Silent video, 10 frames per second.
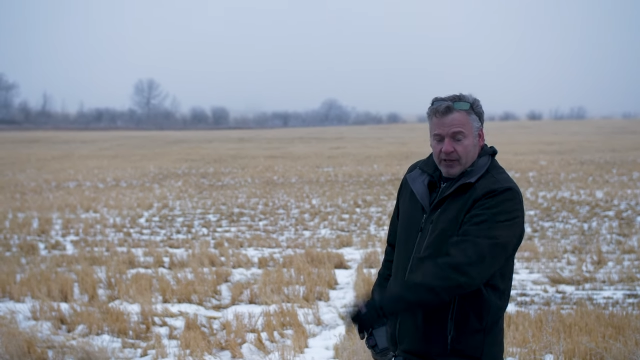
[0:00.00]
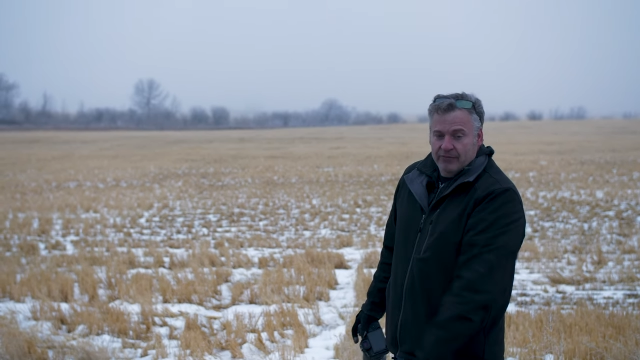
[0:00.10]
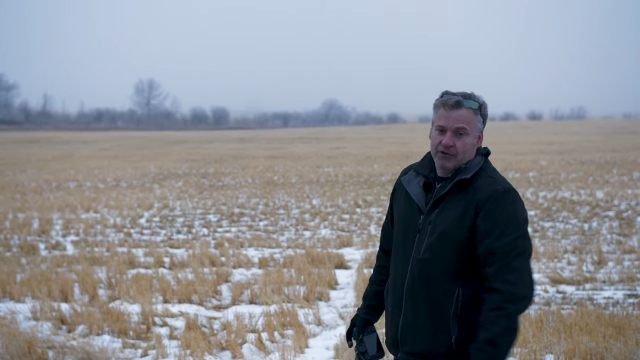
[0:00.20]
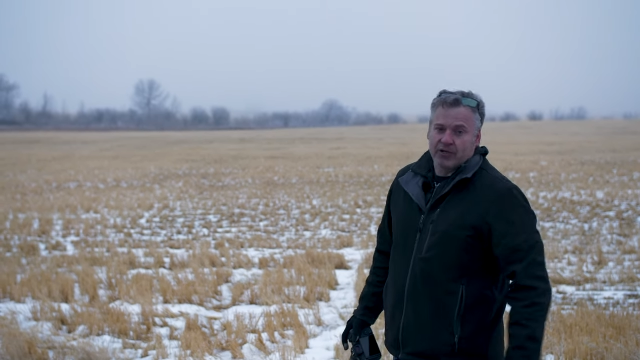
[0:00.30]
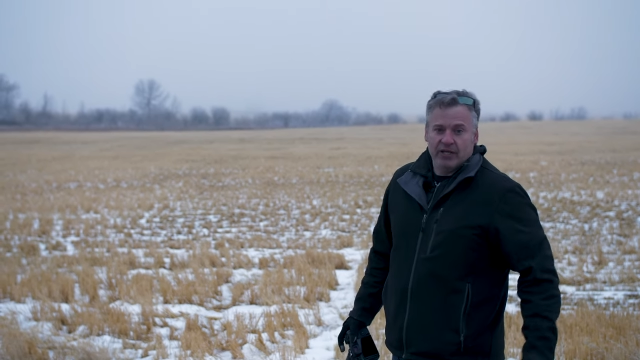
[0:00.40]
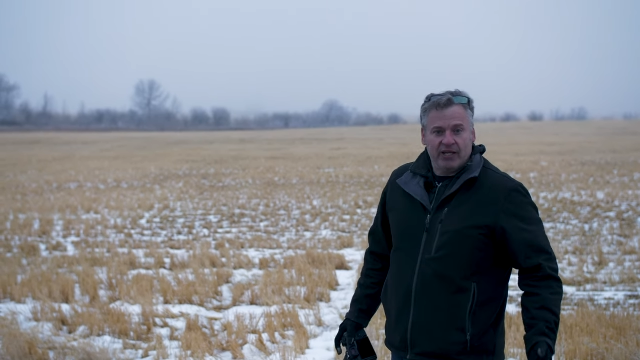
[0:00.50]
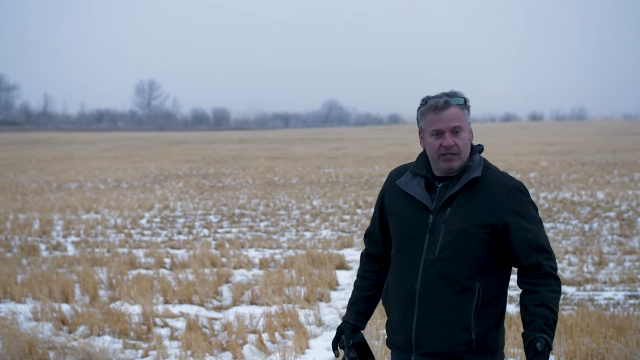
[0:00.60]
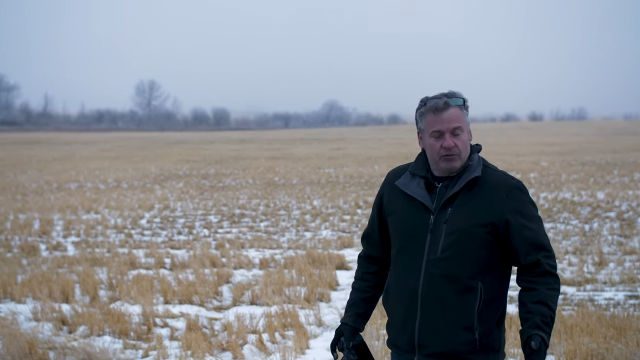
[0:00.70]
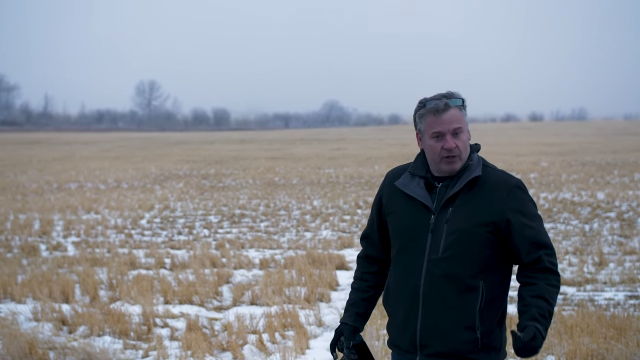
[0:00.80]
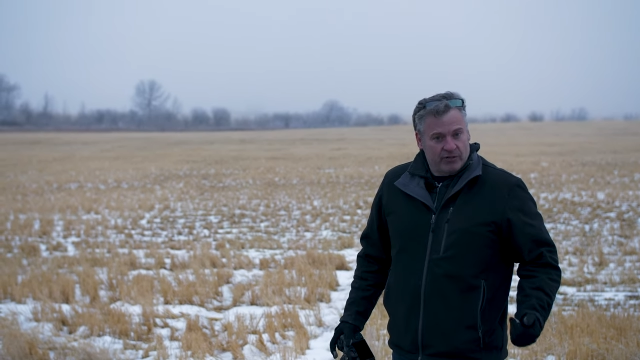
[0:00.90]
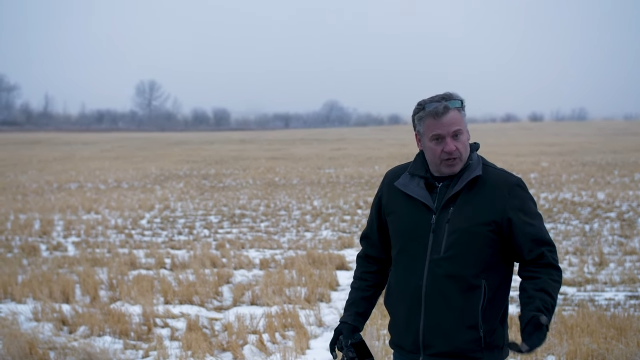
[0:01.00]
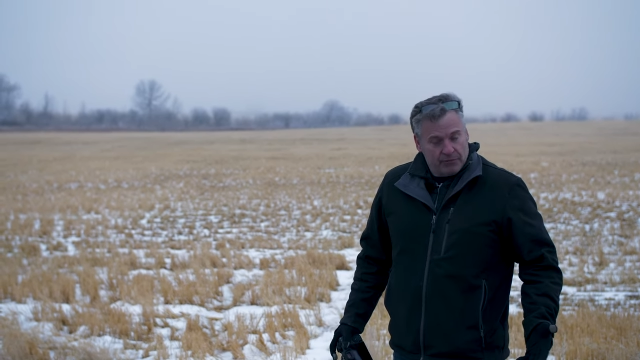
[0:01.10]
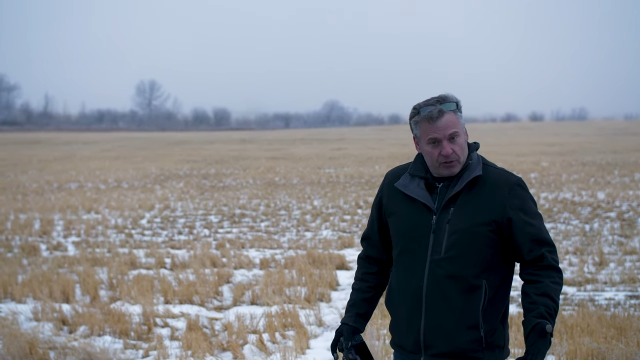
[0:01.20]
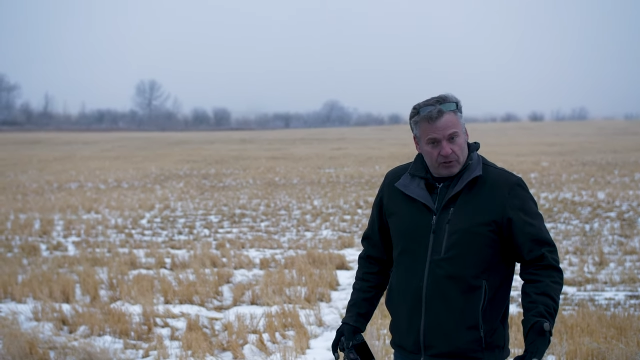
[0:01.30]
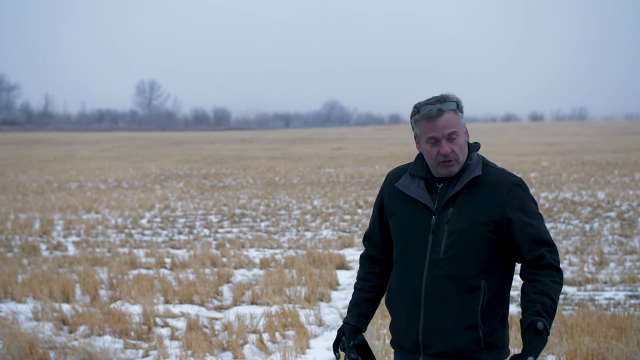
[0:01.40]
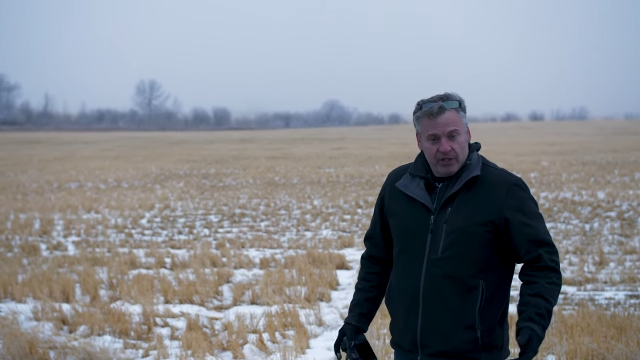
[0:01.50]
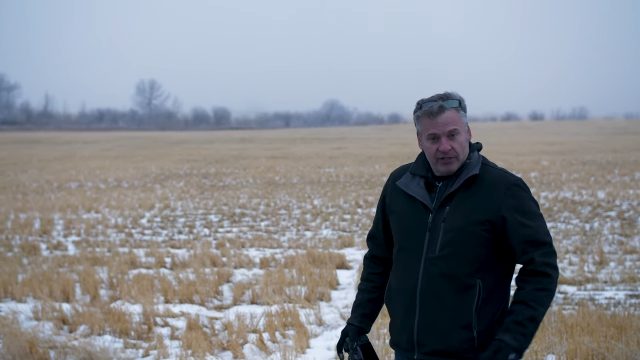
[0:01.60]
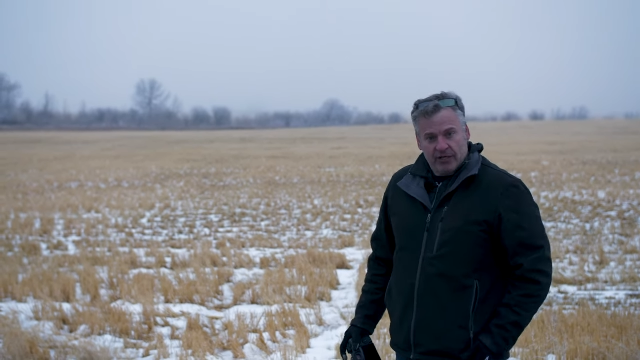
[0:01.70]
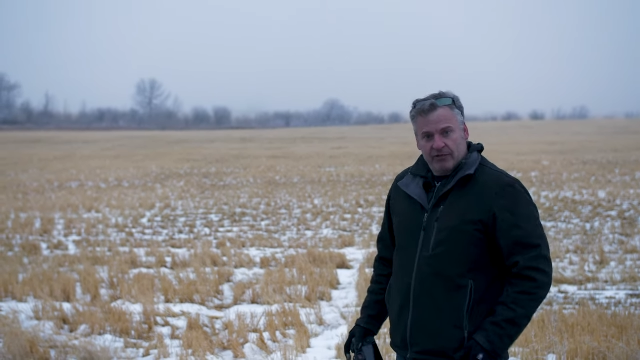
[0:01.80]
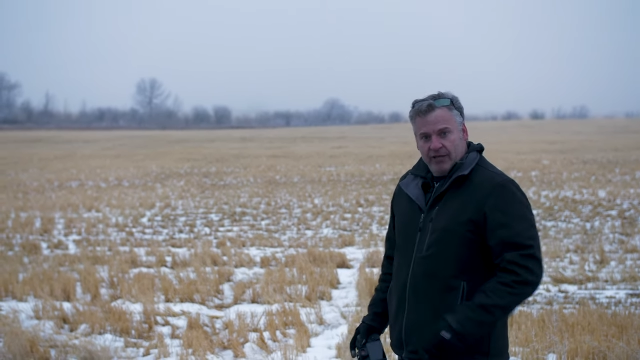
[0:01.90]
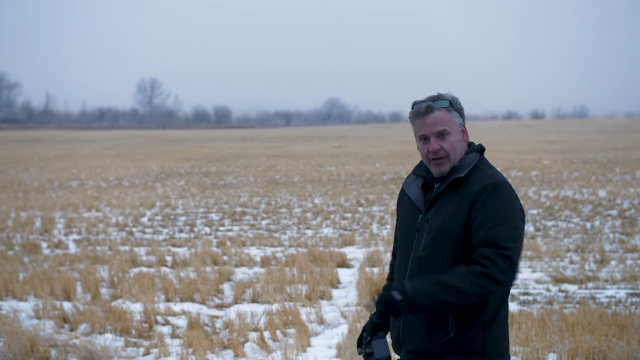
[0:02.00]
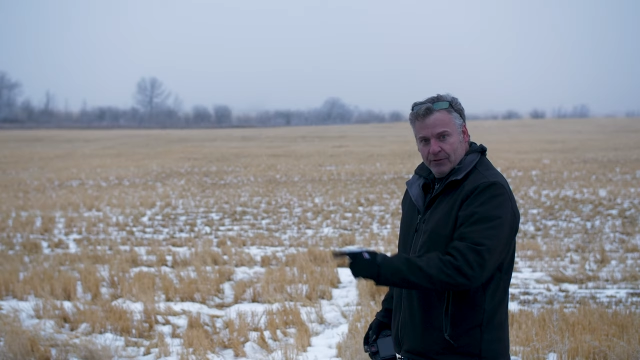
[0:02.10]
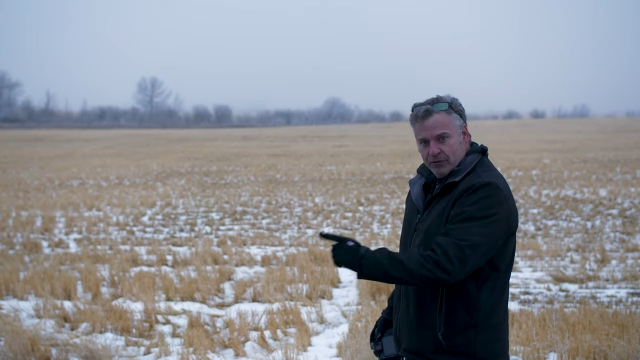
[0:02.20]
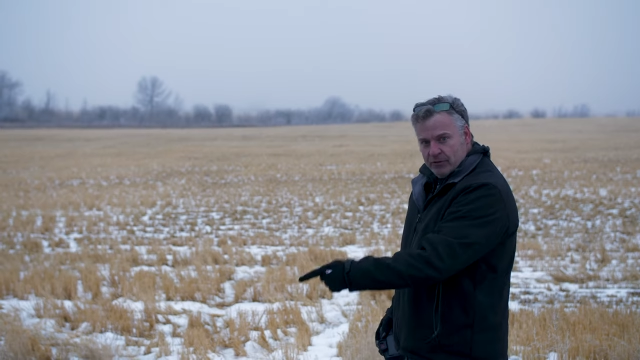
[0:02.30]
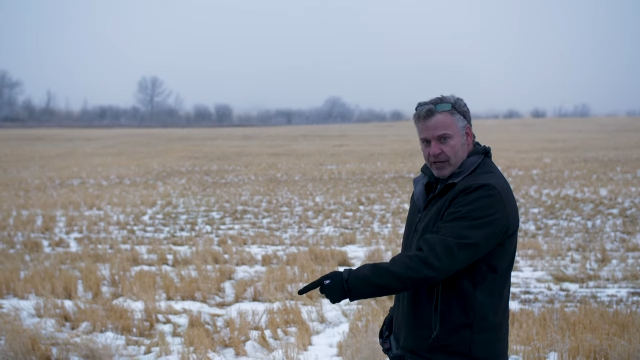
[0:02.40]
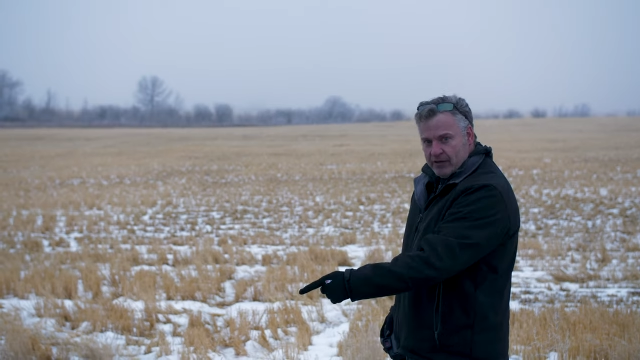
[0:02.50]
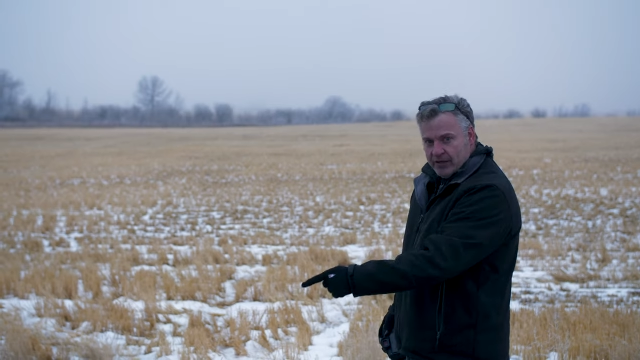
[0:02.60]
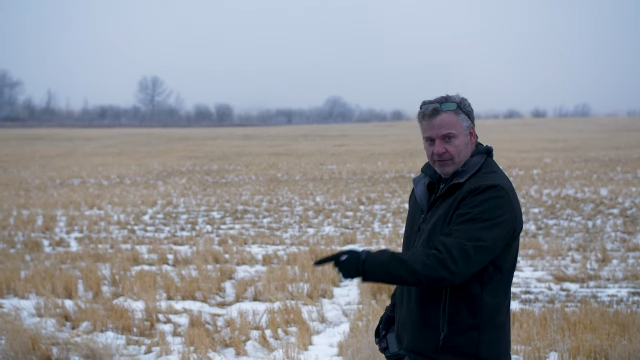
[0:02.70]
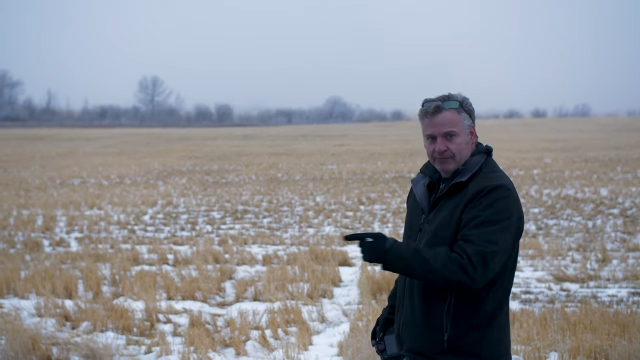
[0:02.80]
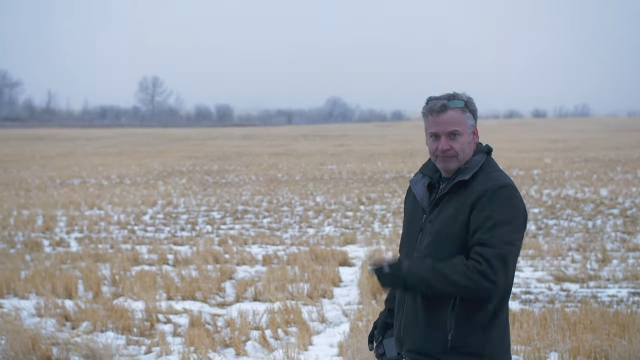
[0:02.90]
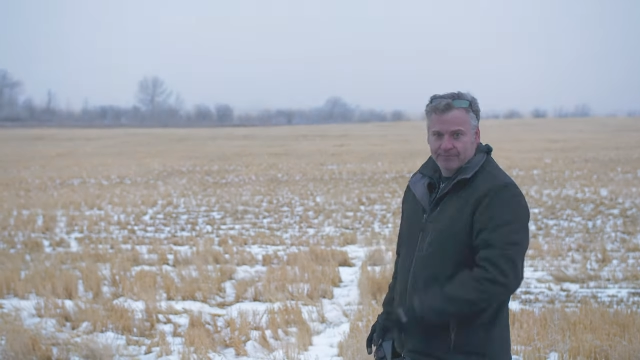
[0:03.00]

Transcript: And if you're Canadian and want to shop local, check out the Camera Store down here.